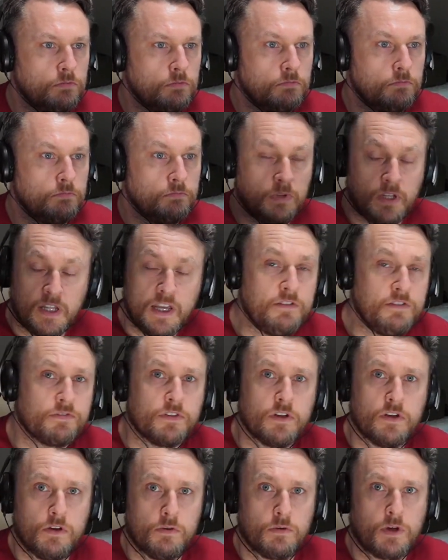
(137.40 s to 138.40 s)
leave
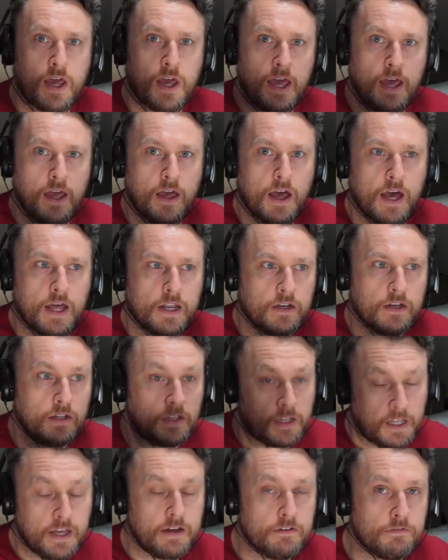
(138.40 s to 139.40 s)
the UK and
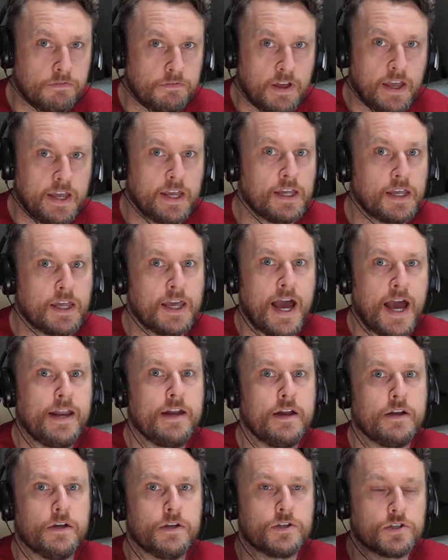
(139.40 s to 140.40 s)
live in
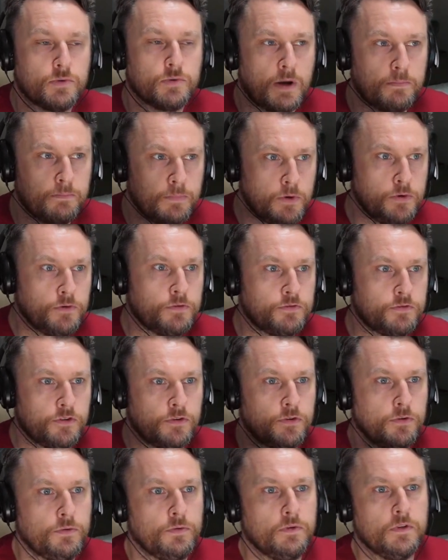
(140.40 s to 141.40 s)
Canada. So I moved
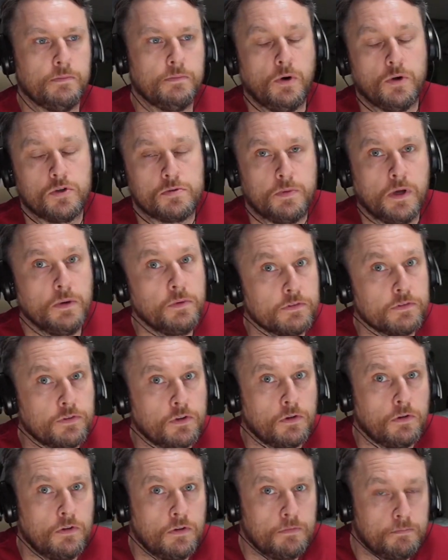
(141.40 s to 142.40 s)
to the most
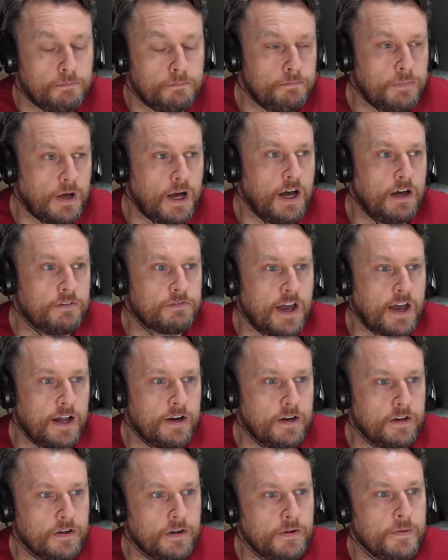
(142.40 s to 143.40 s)
beautiful part of
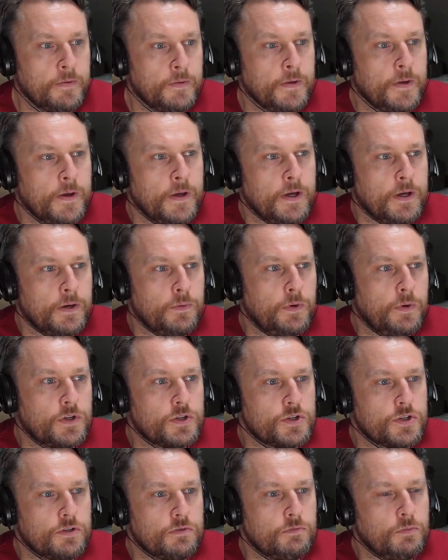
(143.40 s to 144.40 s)
Canada,
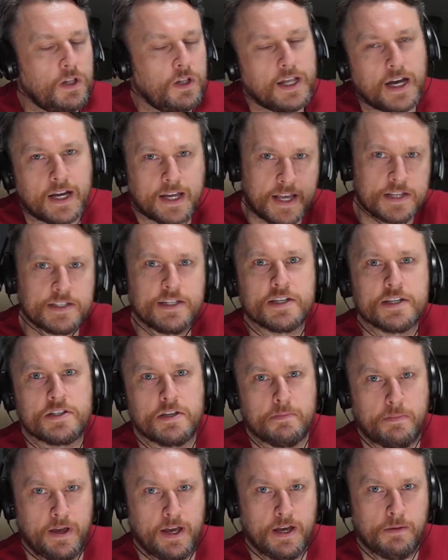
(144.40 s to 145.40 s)
which, well, I guess that's
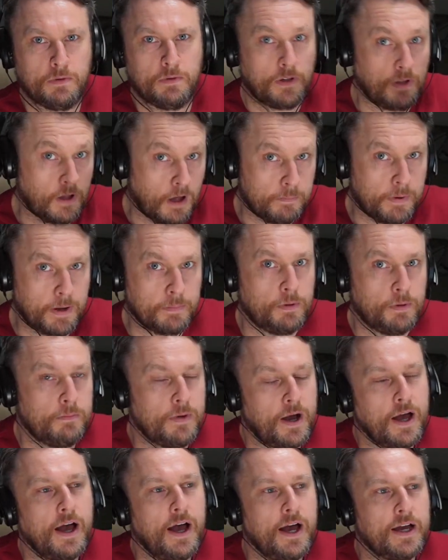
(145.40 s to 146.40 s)
debatable. A lot of people
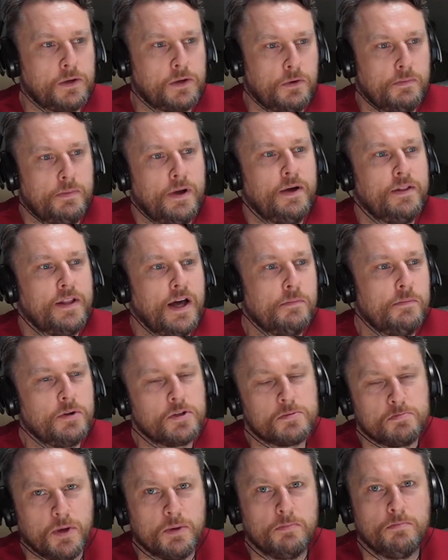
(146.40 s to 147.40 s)
might argue about that, but
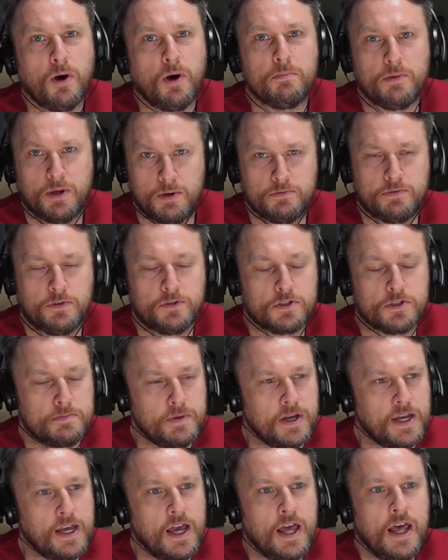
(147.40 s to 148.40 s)
it's more beautiful to
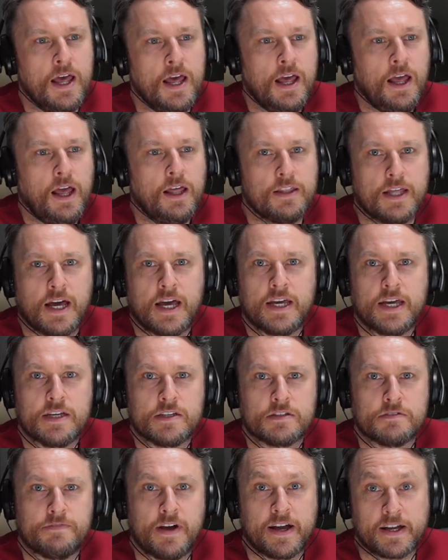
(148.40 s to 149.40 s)
me, and that
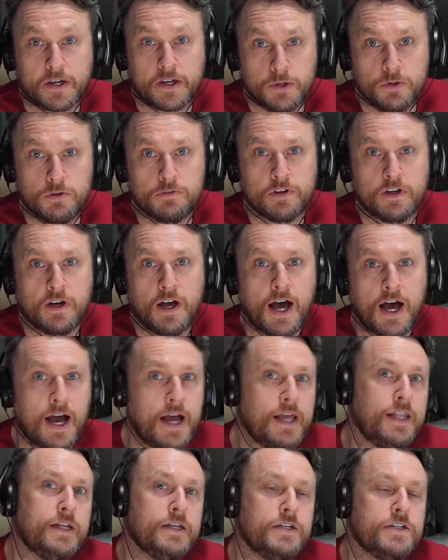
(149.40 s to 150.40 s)
is Vancouver
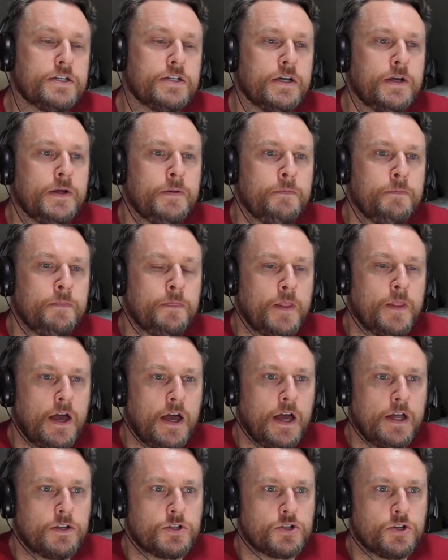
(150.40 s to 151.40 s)
Island.
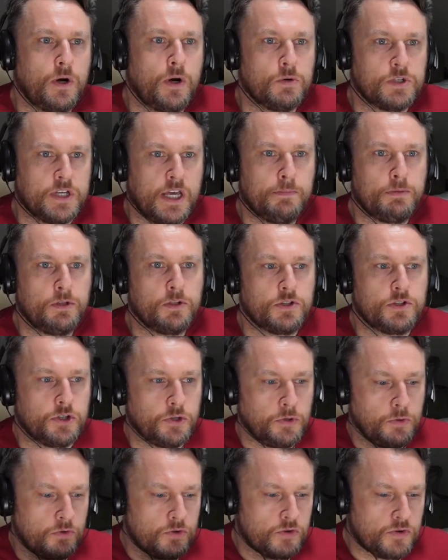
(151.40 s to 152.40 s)
And so I was able
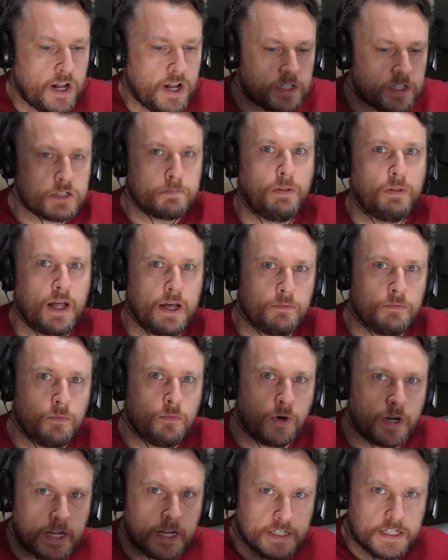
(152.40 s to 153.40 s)
to transplant
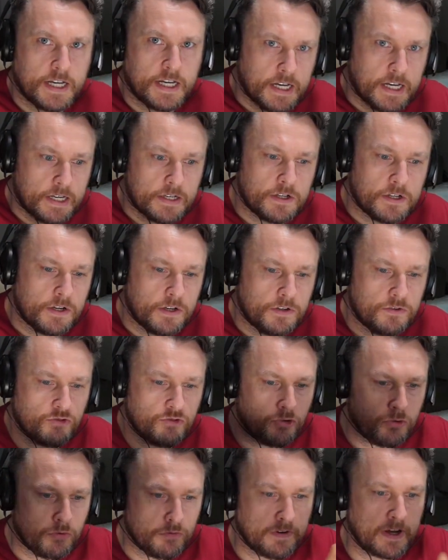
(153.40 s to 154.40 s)
what I did
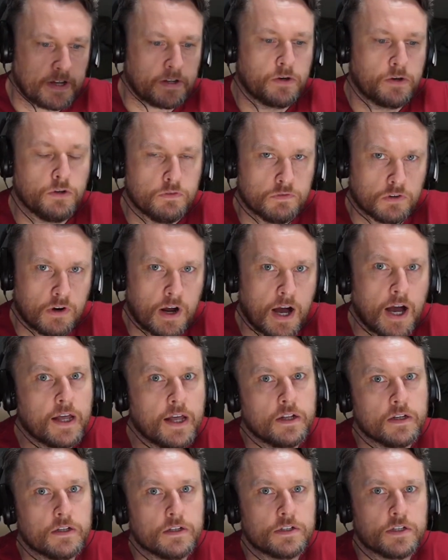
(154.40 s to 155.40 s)
to Vancouver
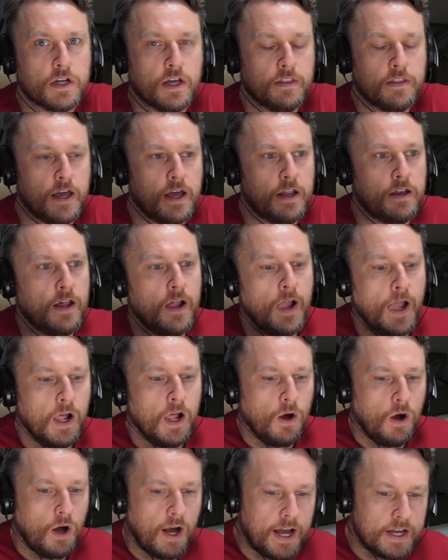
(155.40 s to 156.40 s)
Island, and then
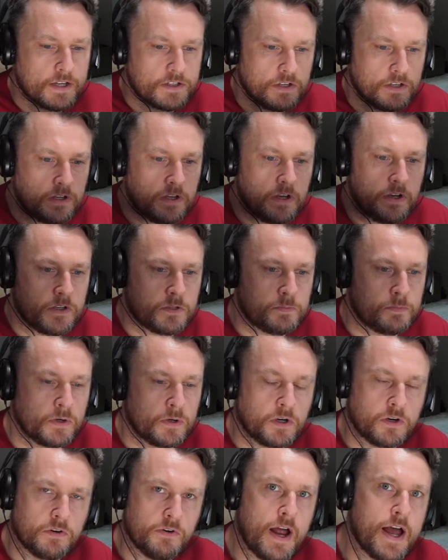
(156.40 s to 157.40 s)
as the years
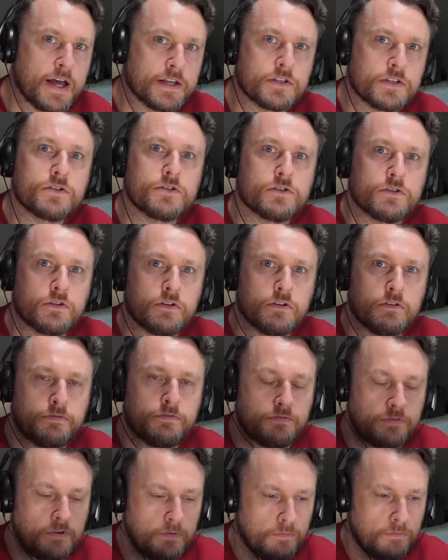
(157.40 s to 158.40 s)
progressed
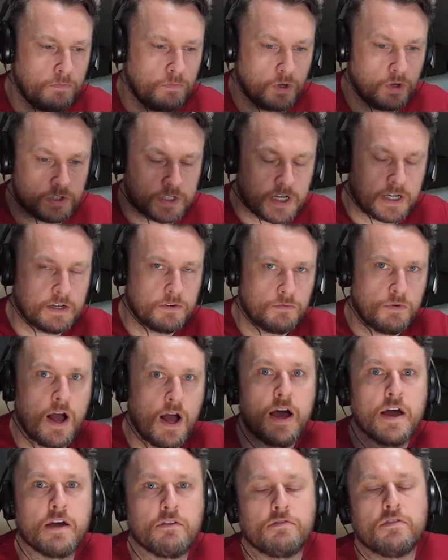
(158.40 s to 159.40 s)
from once I'd
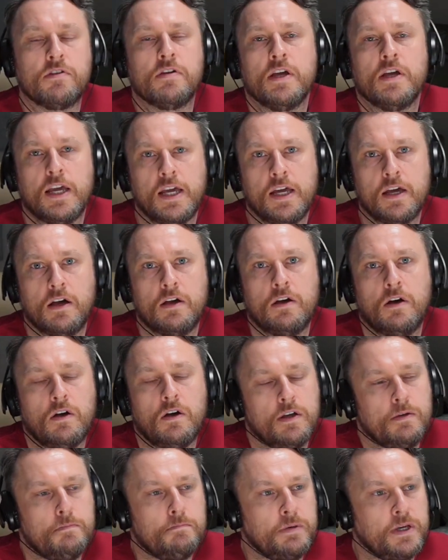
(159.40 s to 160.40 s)
arrived here
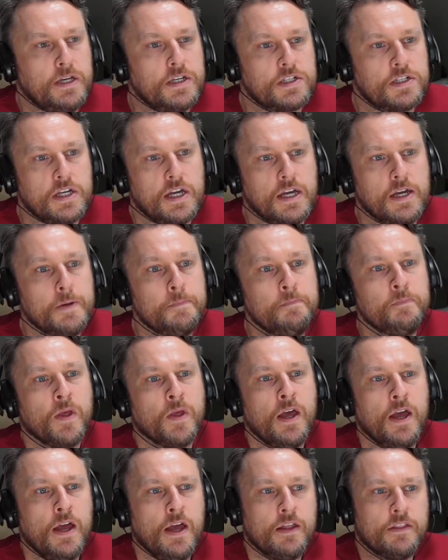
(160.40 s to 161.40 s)
in BC,
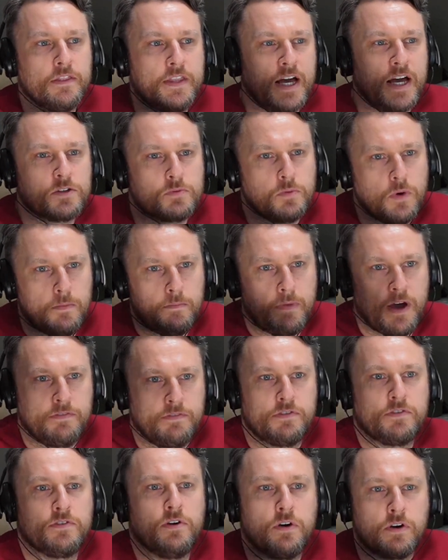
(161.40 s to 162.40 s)
that's when my
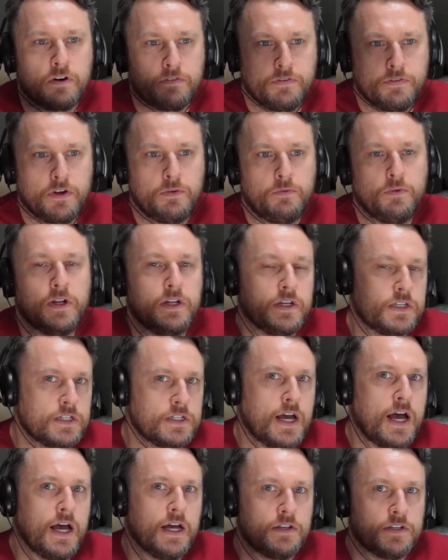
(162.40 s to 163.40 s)
photography really
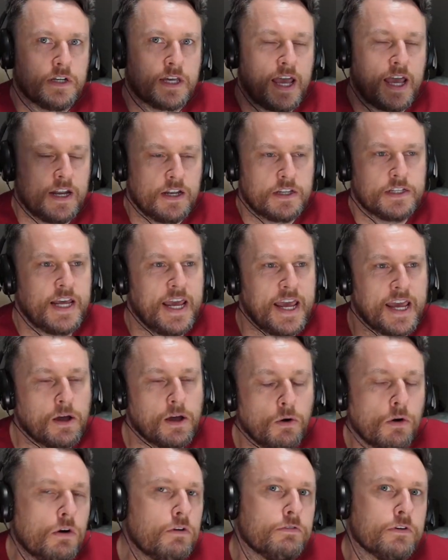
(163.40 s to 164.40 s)
started to kind of take
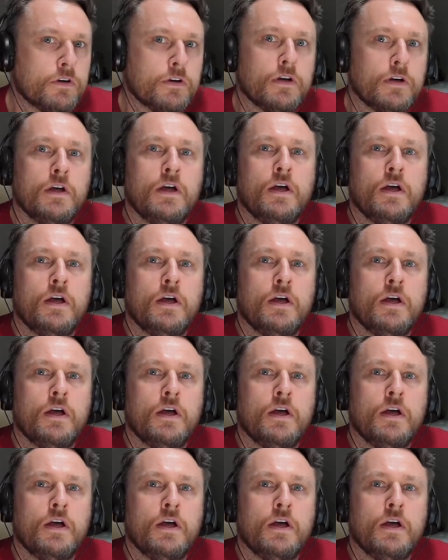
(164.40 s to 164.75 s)
over